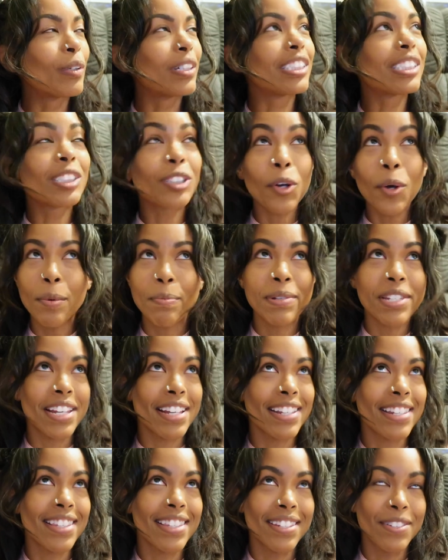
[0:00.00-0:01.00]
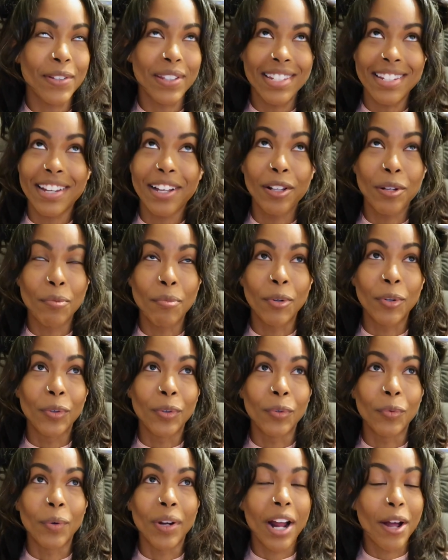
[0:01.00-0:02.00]
was so obsessed with Sailor
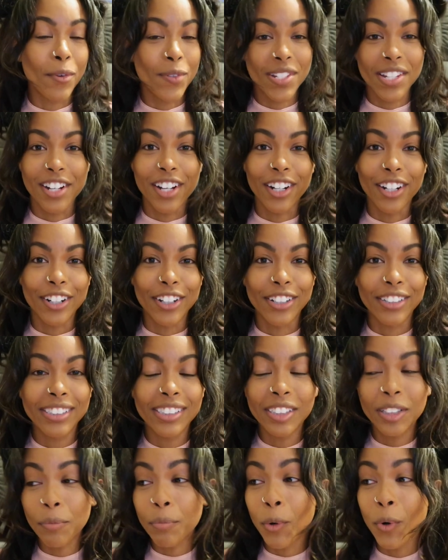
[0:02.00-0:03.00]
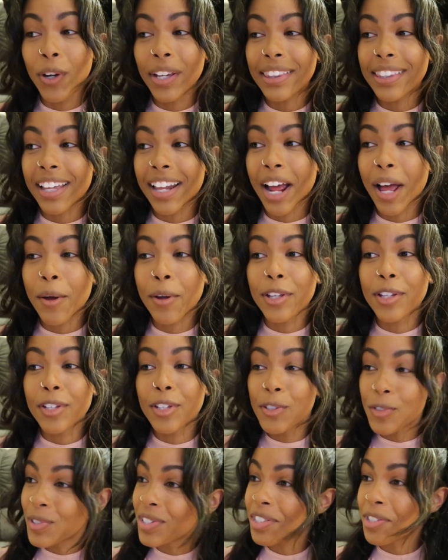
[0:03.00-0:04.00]
Moon when I was younger, to the point that I
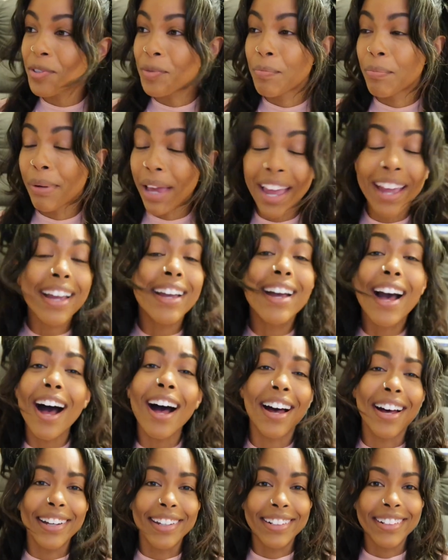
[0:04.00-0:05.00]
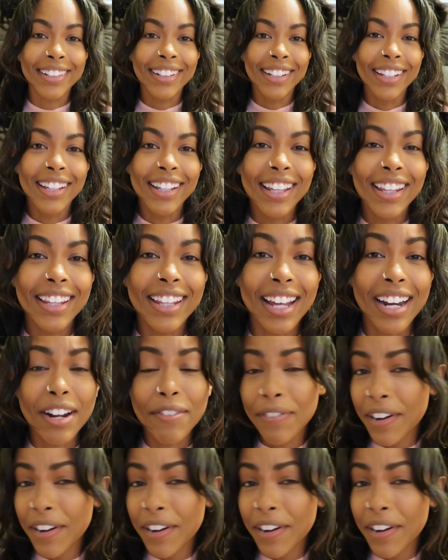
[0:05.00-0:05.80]
used to beg God that